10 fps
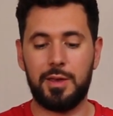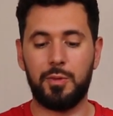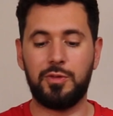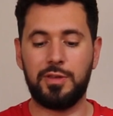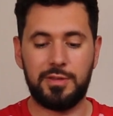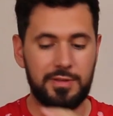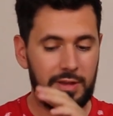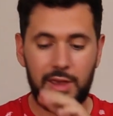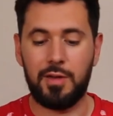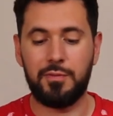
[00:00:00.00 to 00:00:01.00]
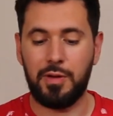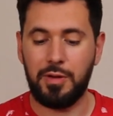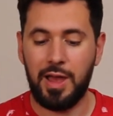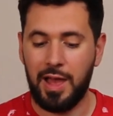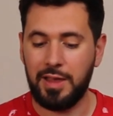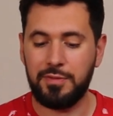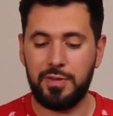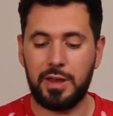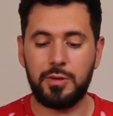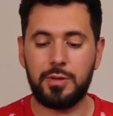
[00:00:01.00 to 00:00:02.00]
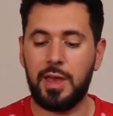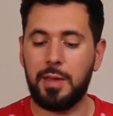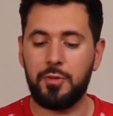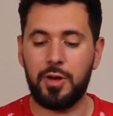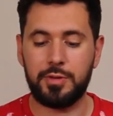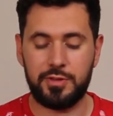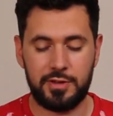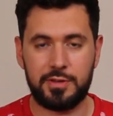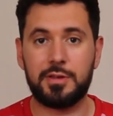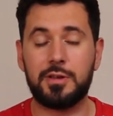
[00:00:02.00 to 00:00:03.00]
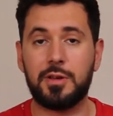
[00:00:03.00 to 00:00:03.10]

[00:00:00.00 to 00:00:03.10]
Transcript: which is a very high value camera which is